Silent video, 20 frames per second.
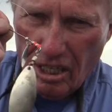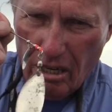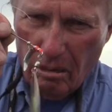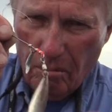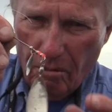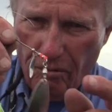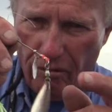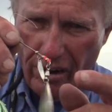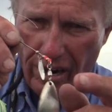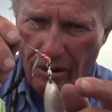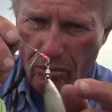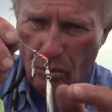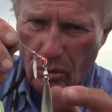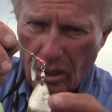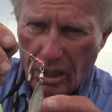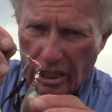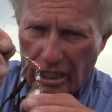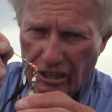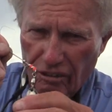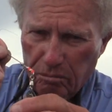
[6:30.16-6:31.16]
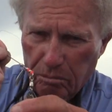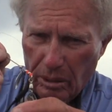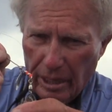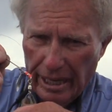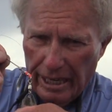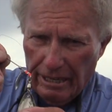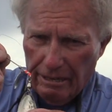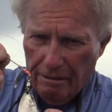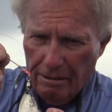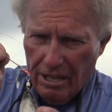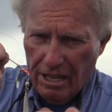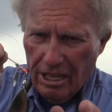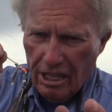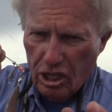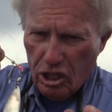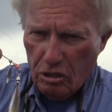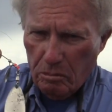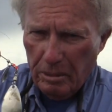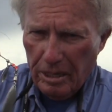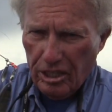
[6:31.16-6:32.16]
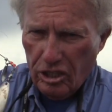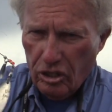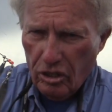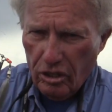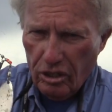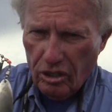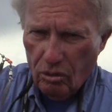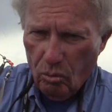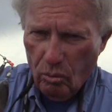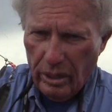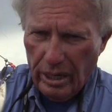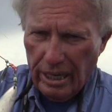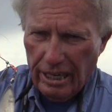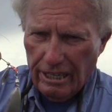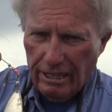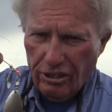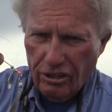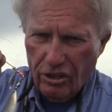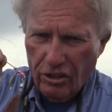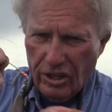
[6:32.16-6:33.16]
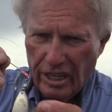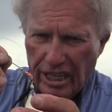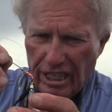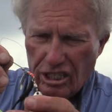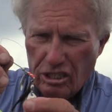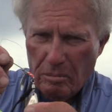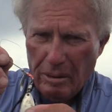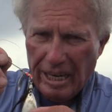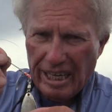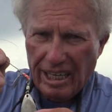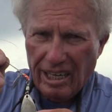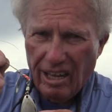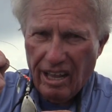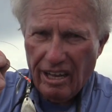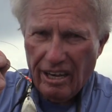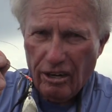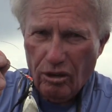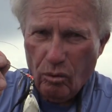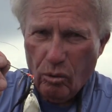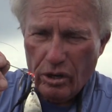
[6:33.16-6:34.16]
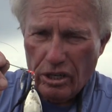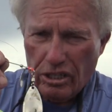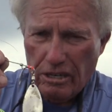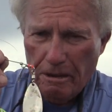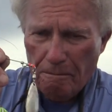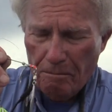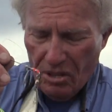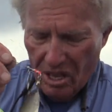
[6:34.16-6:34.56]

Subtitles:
a number 5 willow leaf blade. It spins good in the wind and you think it's making a lot of noise,